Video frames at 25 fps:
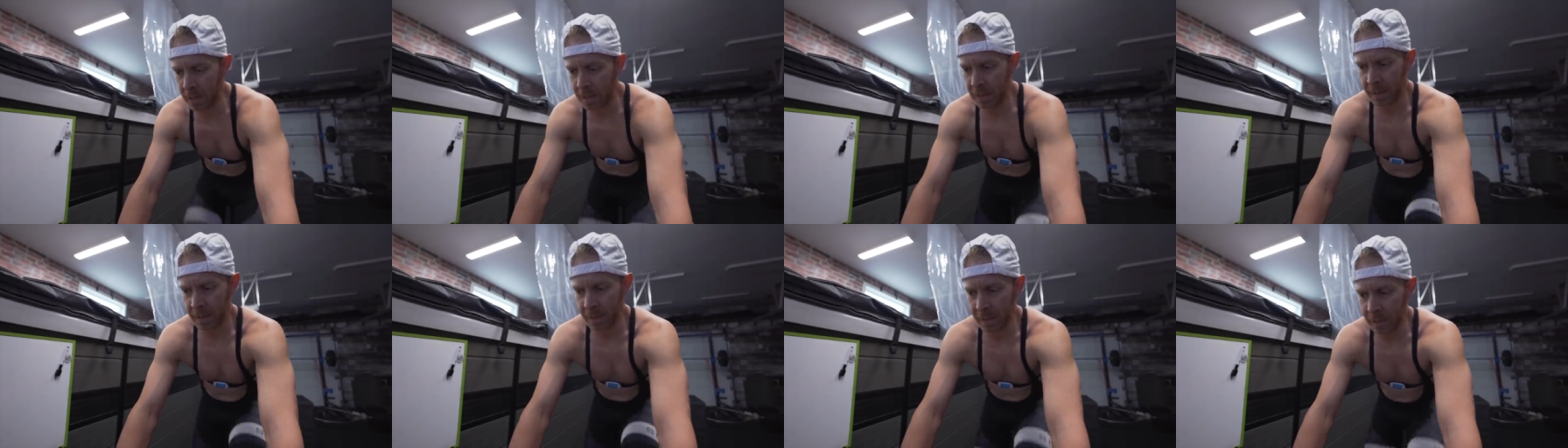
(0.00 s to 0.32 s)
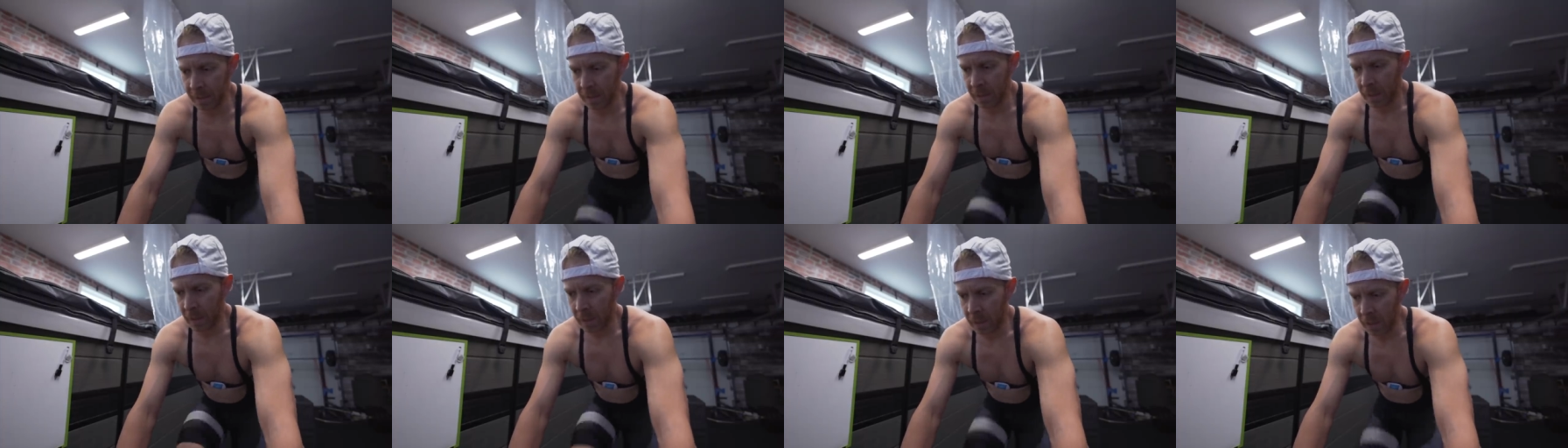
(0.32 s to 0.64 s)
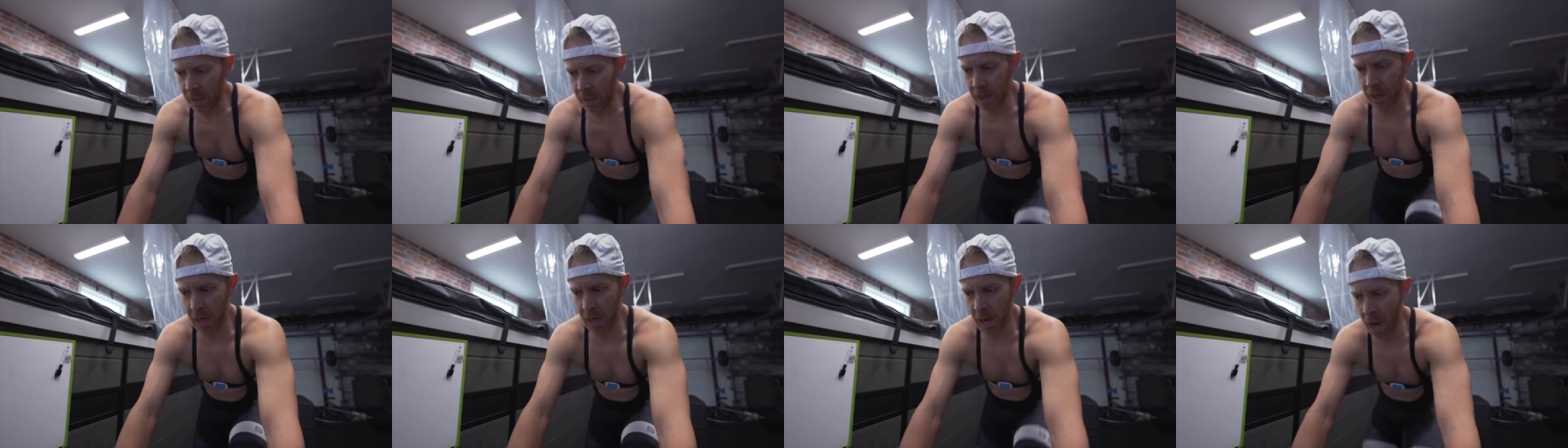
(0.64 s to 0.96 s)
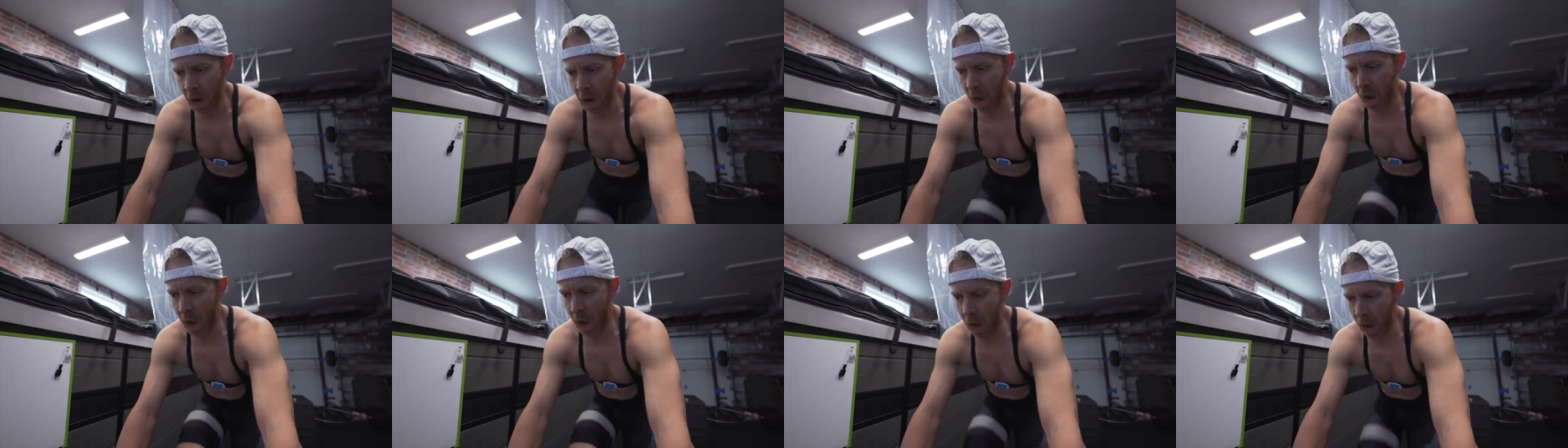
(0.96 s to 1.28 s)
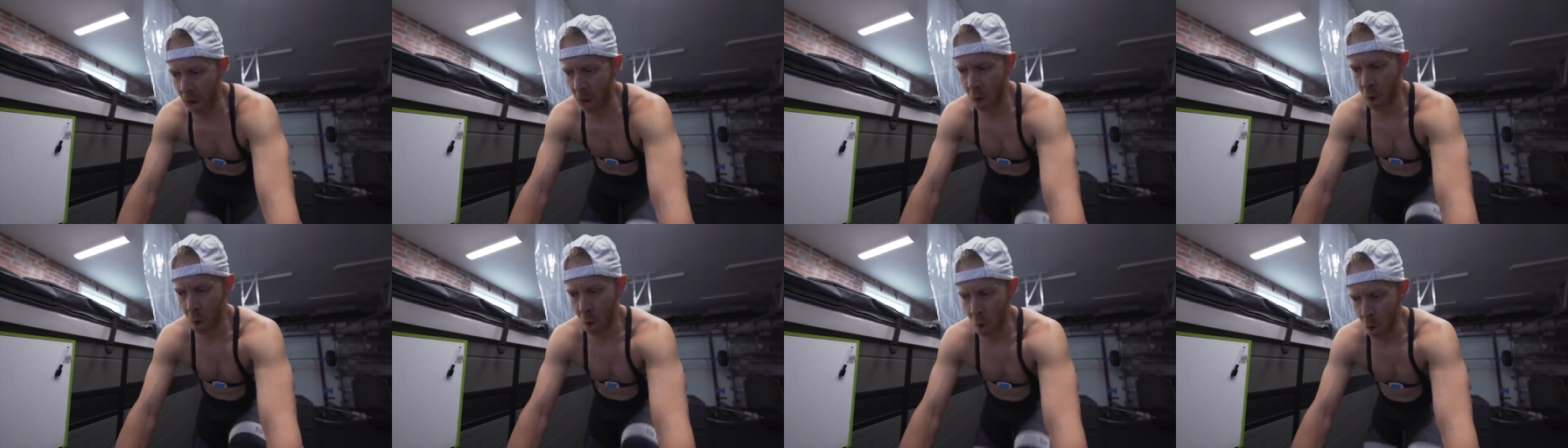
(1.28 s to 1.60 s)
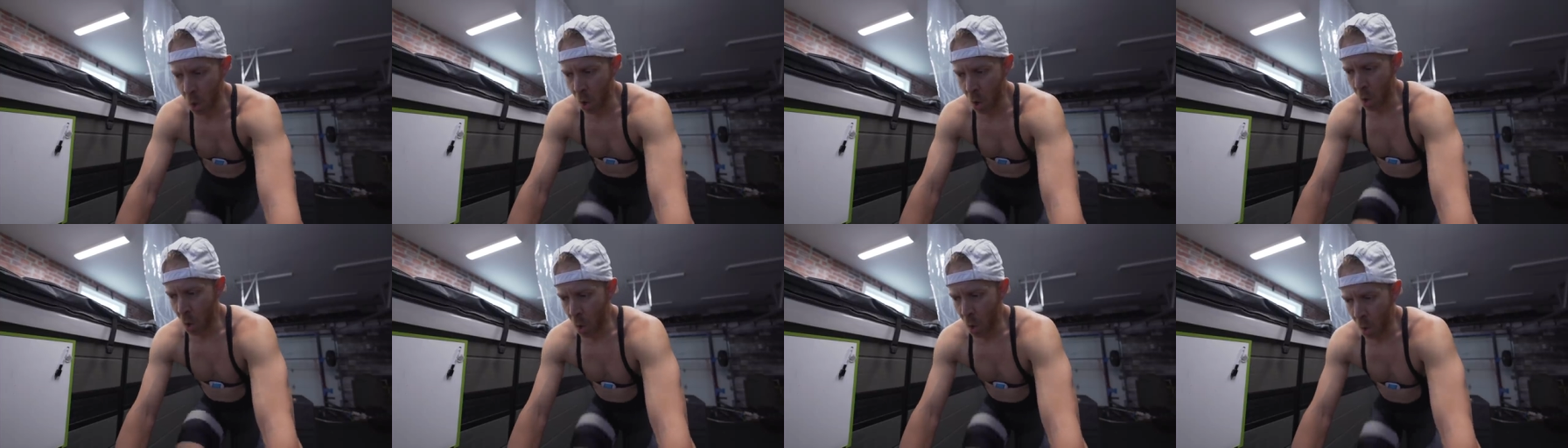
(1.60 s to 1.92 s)
and how long is it going to
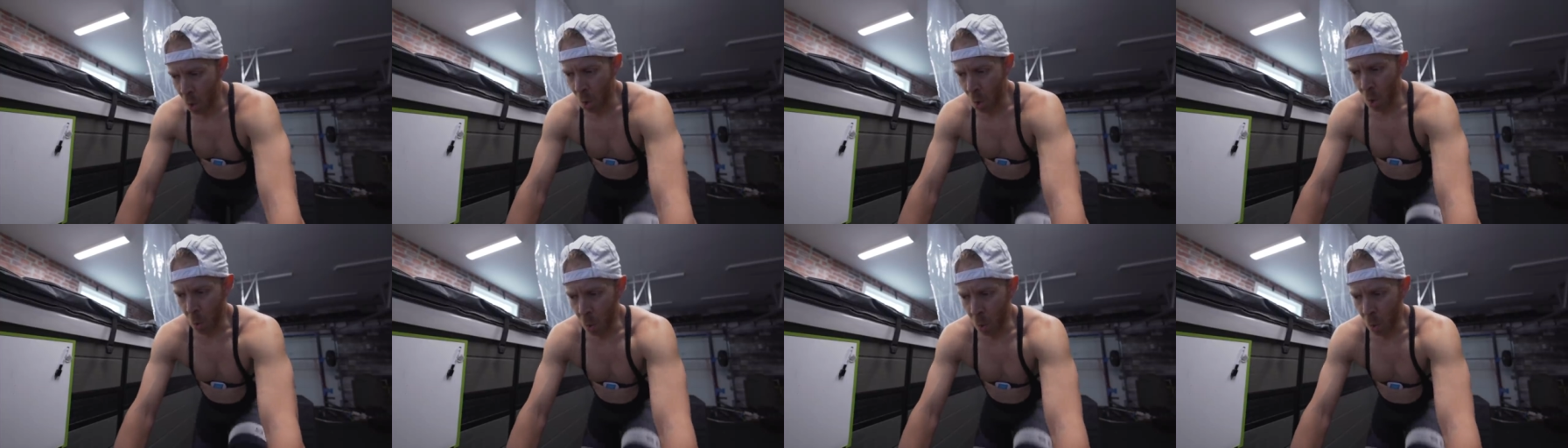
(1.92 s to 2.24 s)
take for you to